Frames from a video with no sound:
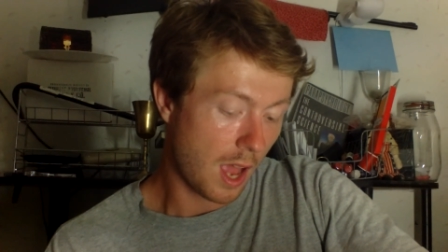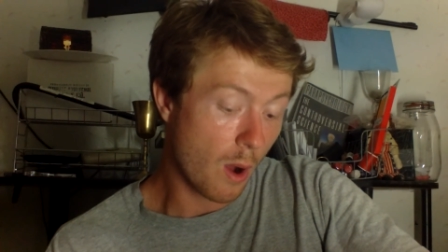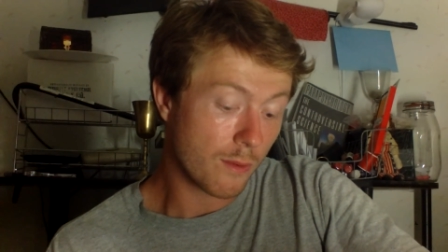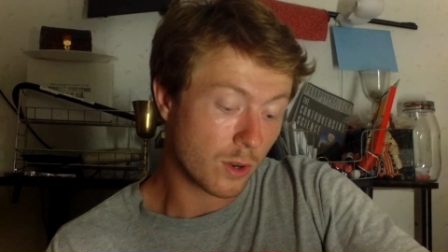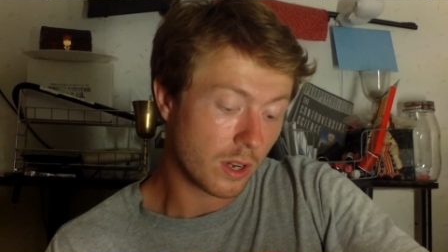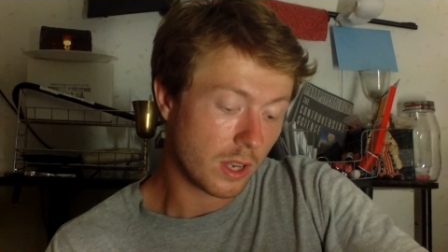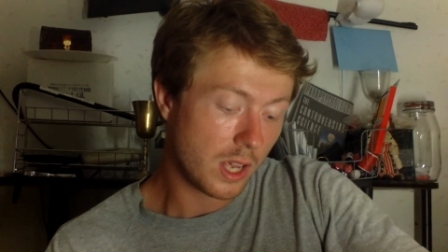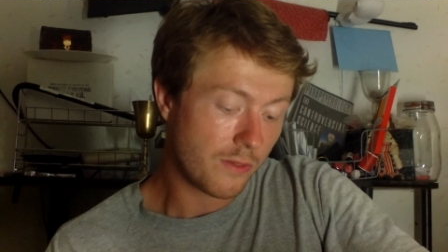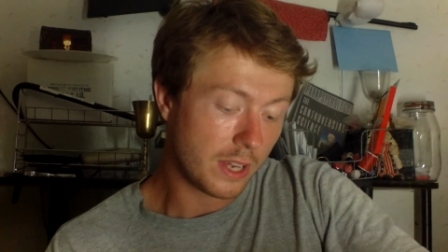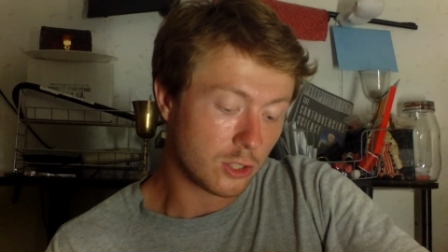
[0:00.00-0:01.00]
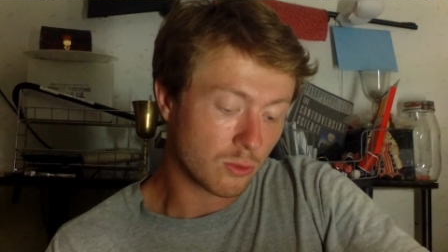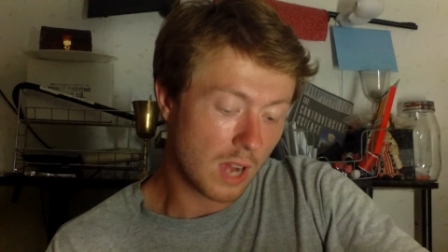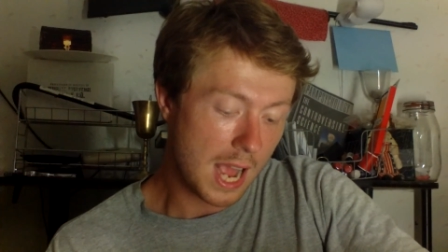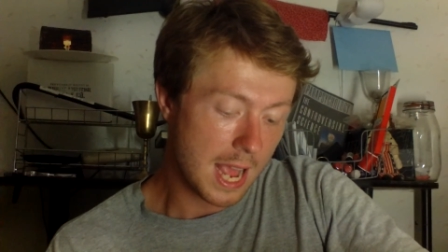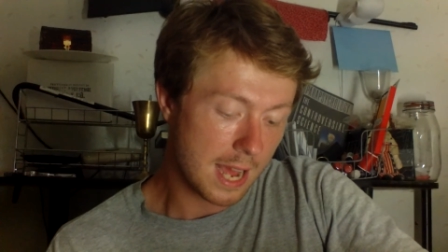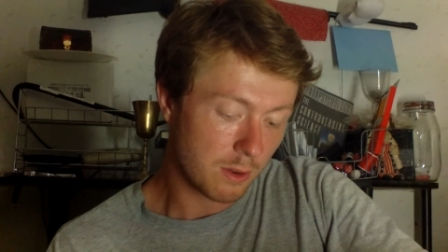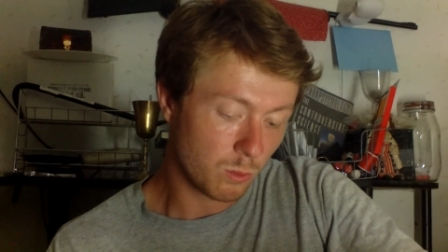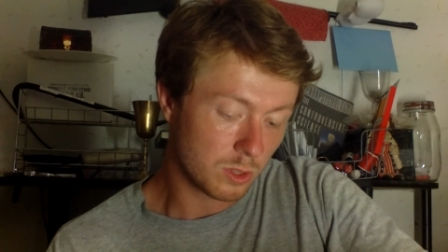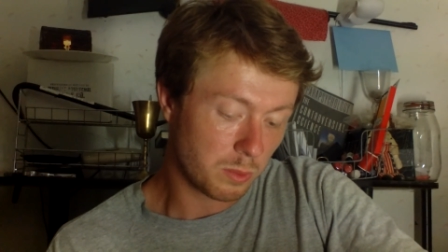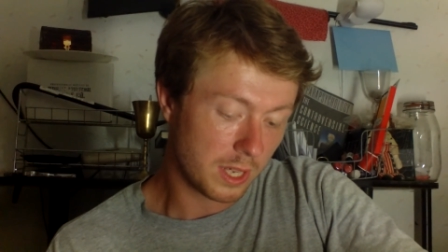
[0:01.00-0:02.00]
However, if a dryad
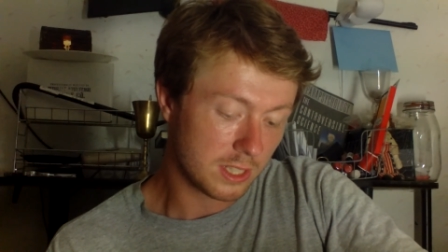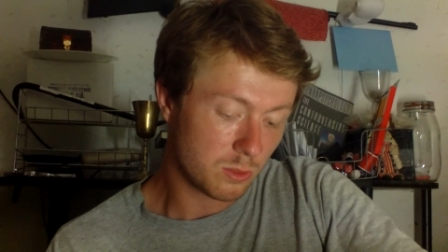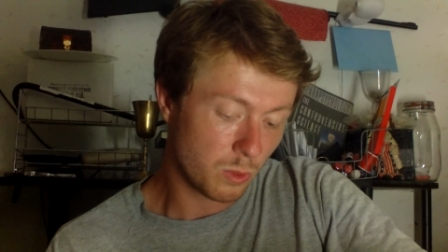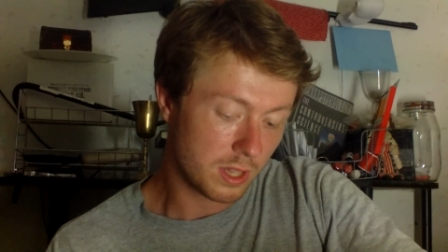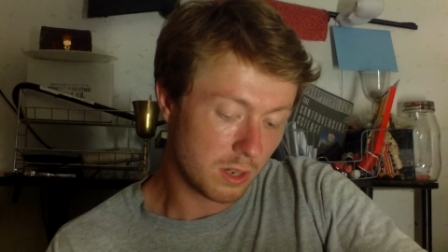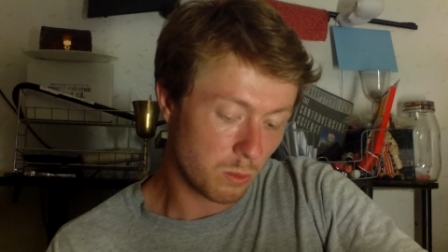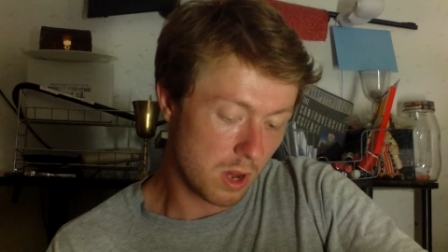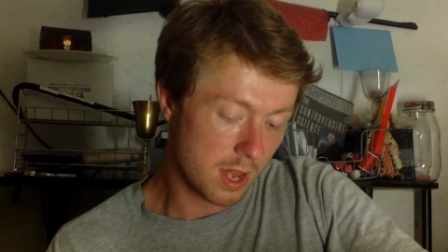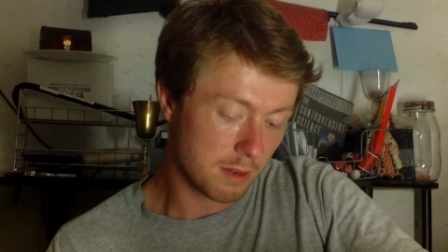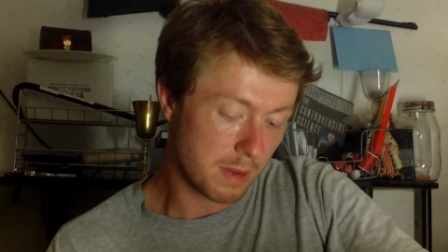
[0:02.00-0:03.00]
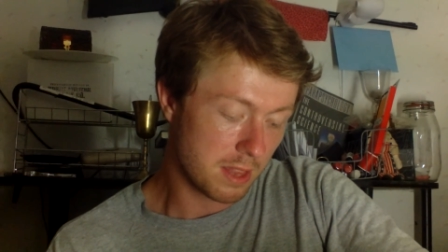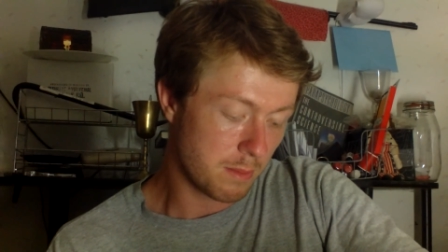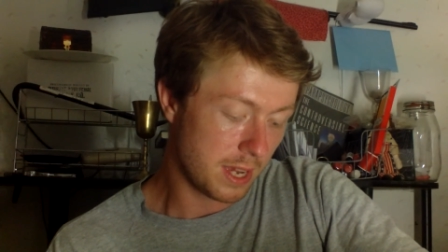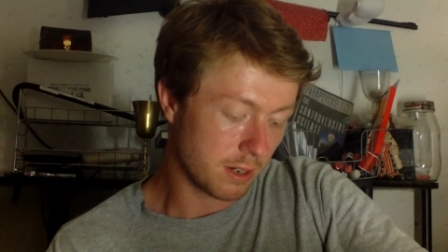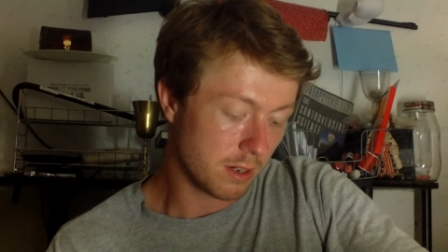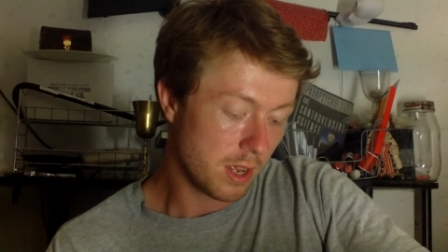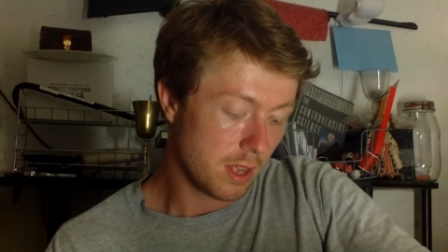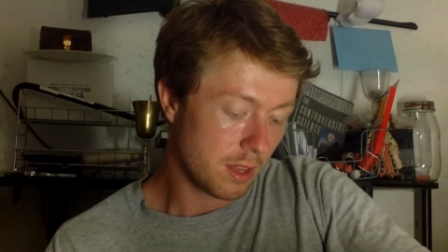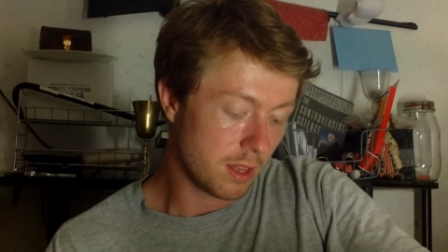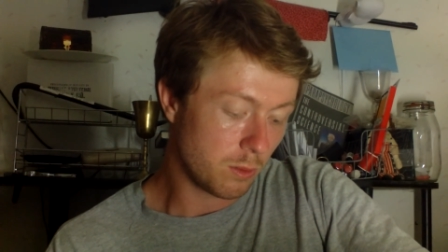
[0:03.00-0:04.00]
was placed within a wand by the maker,
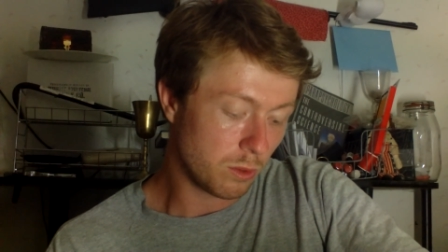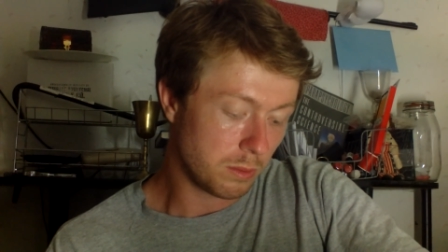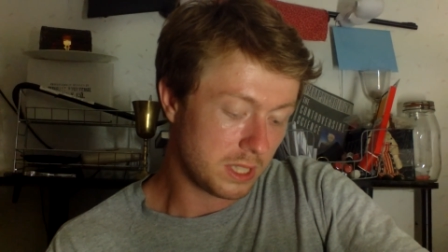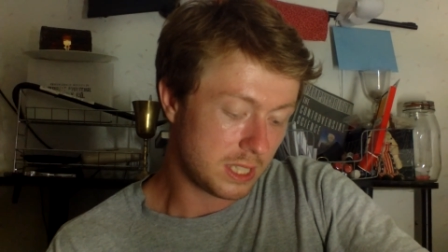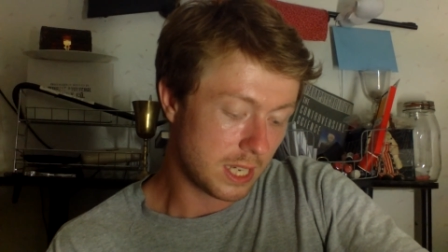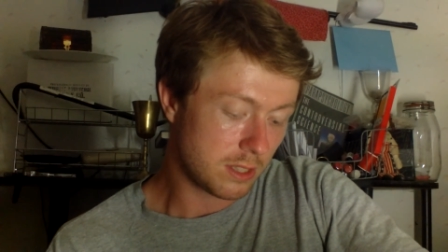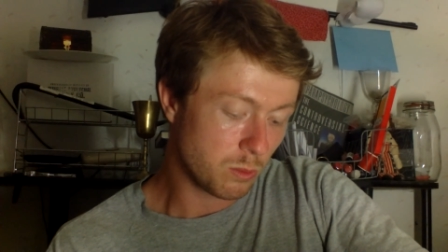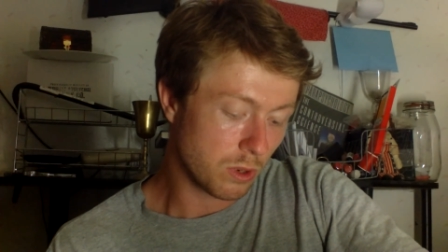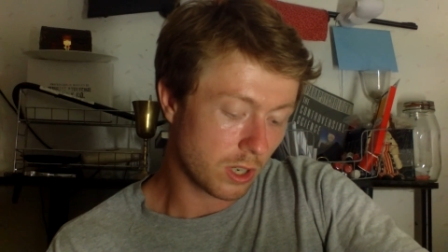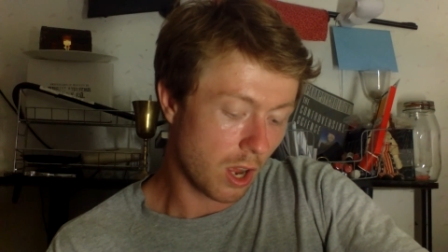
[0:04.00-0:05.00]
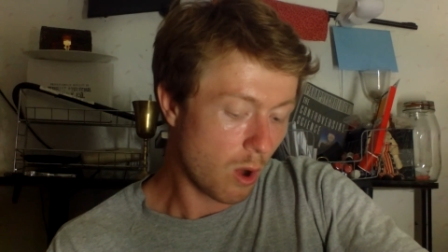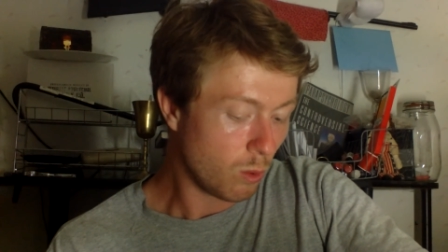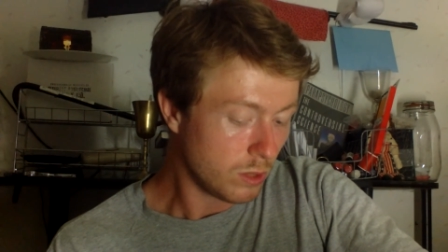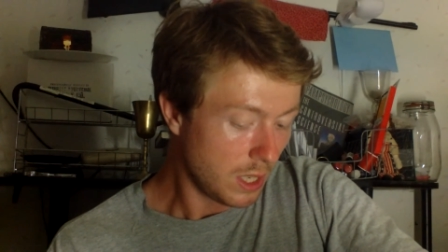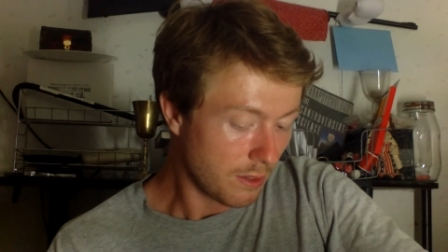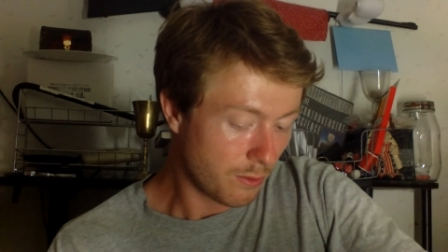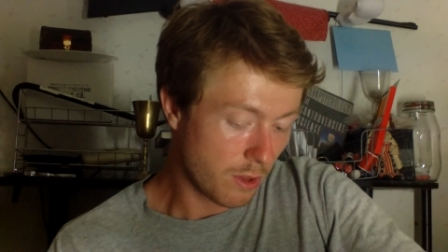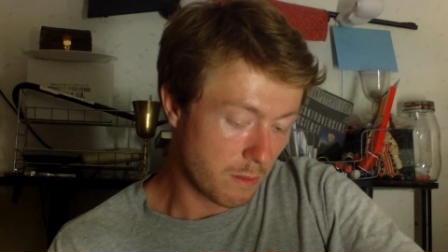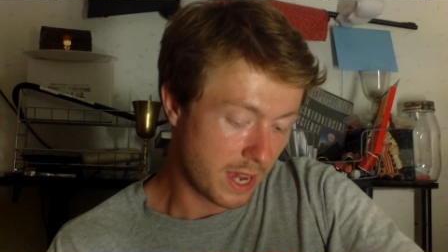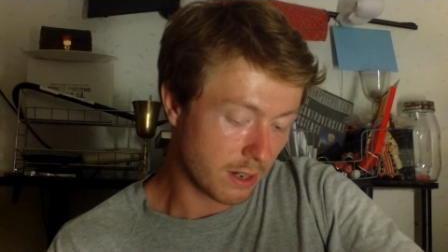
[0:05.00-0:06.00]
then it will be set to work only
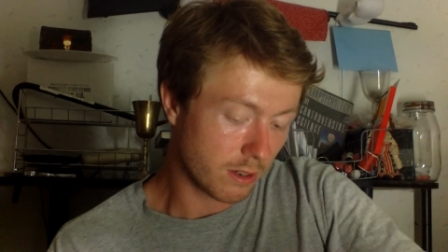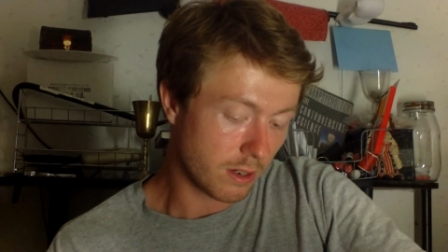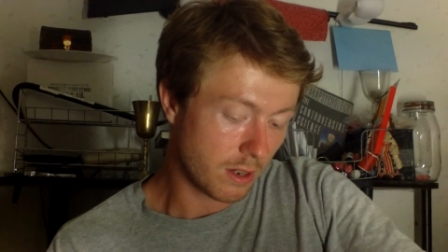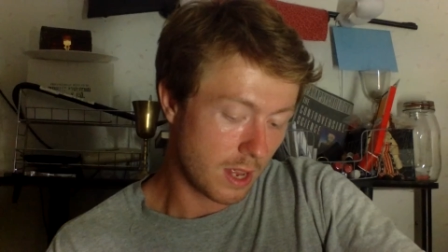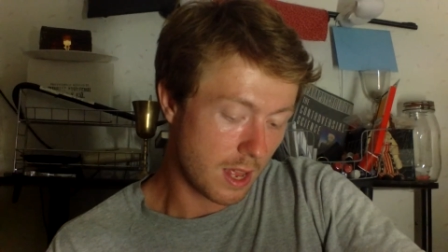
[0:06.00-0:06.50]
for the maker